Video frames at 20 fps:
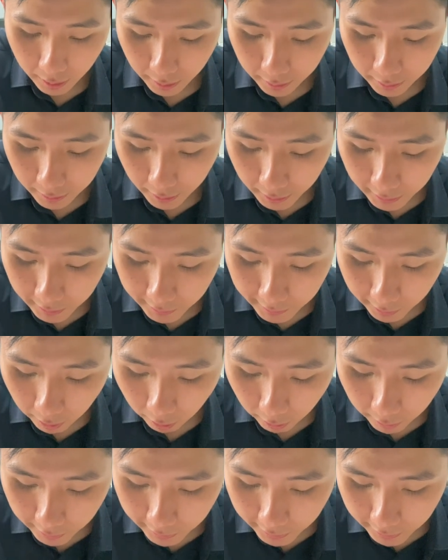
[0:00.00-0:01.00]
That is
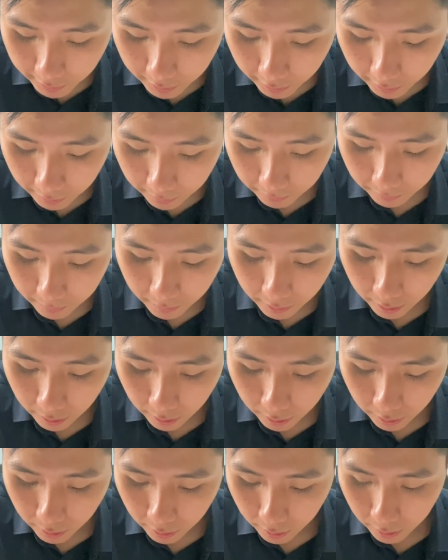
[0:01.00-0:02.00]
constant
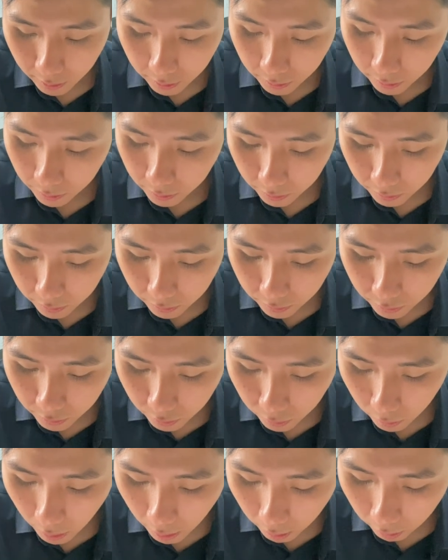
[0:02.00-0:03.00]

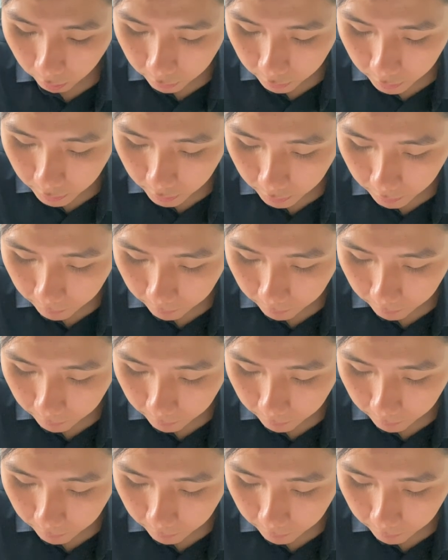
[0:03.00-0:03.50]
throughout